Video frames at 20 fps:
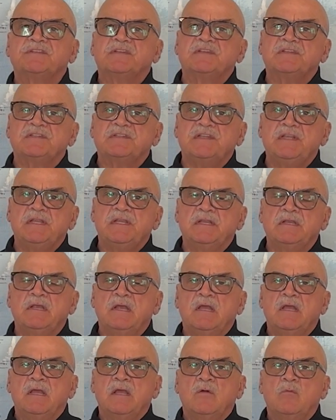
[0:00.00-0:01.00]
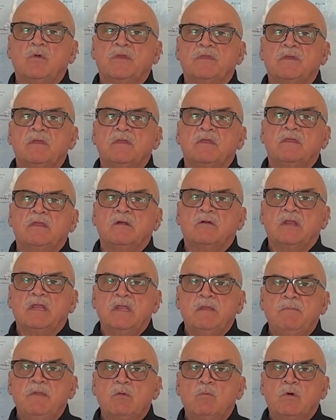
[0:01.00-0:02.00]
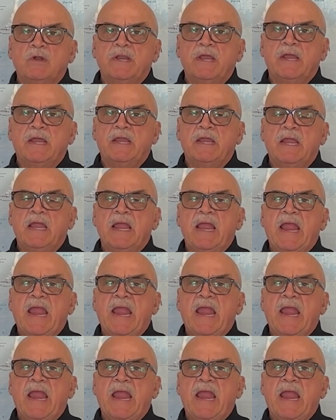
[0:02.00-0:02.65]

succeeded with their EB1A